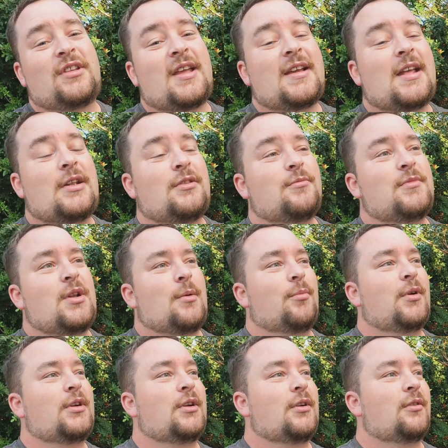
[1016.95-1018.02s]
now you gotta, you know,
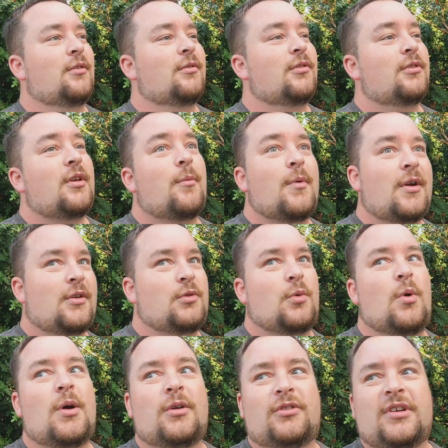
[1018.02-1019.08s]
bring your somewhere to
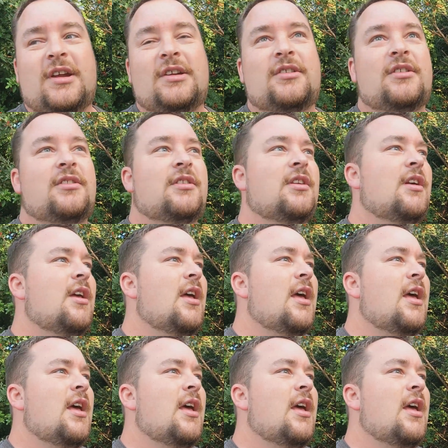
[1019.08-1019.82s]
do oil changes.